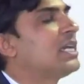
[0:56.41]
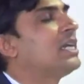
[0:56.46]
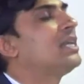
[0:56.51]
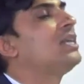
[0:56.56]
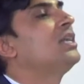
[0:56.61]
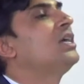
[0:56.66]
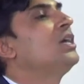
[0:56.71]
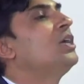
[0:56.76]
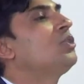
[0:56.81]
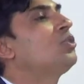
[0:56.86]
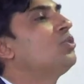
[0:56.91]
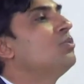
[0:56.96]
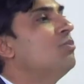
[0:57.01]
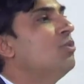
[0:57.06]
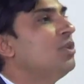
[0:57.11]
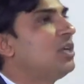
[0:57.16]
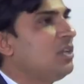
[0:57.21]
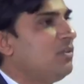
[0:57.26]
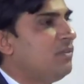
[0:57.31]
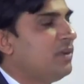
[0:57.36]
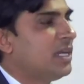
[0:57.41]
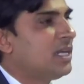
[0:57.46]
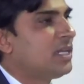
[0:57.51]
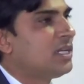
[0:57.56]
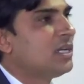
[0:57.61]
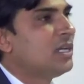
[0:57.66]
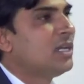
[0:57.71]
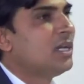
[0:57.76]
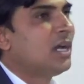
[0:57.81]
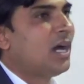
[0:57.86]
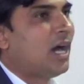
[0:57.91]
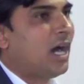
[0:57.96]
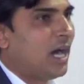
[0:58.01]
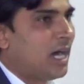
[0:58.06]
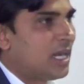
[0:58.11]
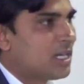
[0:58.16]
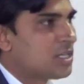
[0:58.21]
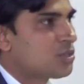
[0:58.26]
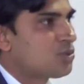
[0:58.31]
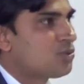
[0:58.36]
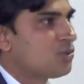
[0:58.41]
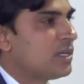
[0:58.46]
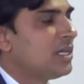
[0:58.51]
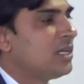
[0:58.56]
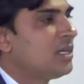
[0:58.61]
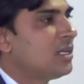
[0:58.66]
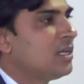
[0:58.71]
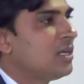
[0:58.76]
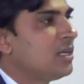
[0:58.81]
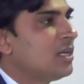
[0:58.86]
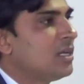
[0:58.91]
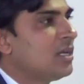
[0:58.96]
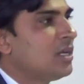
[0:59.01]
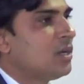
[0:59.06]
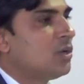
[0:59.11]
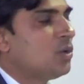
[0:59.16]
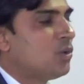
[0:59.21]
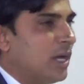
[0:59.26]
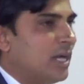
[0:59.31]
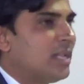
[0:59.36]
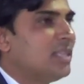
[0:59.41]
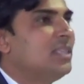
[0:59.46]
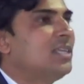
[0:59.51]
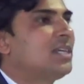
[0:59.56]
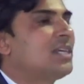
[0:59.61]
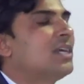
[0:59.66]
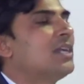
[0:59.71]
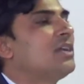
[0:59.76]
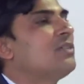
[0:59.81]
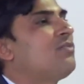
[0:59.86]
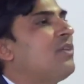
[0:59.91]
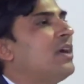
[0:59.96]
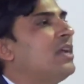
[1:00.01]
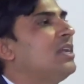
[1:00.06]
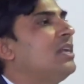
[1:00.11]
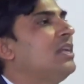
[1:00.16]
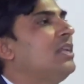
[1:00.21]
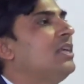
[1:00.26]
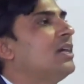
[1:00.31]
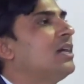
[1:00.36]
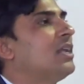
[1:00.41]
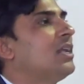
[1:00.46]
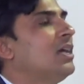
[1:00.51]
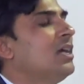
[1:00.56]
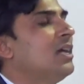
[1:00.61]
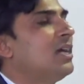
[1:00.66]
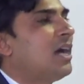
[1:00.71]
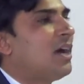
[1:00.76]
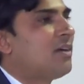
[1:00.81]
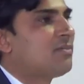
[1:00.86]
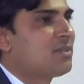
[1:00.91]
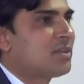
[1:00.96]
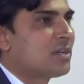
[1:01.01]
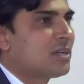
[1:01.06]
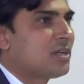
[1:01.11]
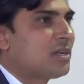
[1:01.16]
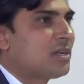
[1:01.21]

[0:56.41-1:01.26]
and to motivate our students who are in the current final year, after